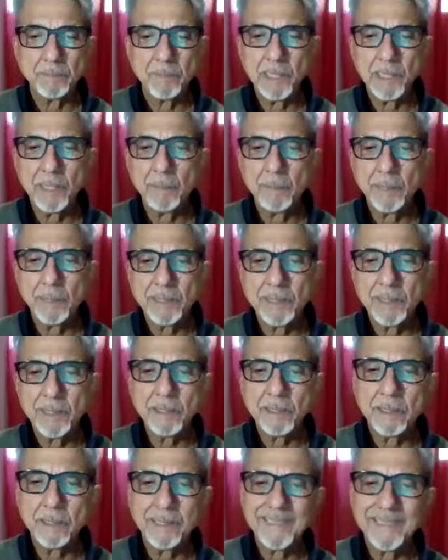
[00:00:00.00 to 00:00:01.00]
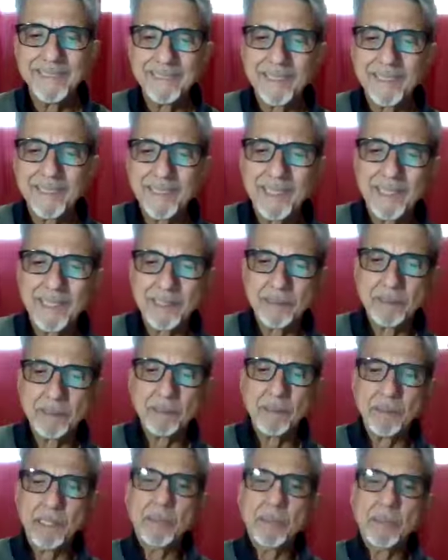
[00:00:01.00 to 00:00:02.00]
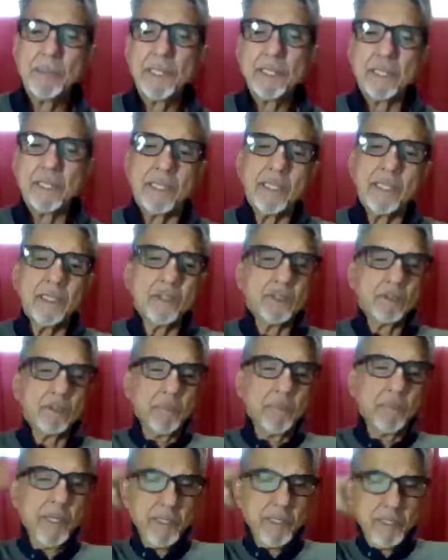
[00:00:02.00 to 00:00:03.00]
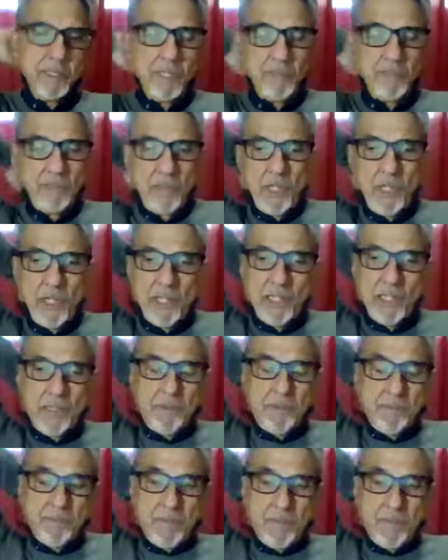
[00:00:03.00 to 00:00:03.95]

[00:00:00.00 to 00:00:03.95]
limited intellect, limited instruments of knowledge.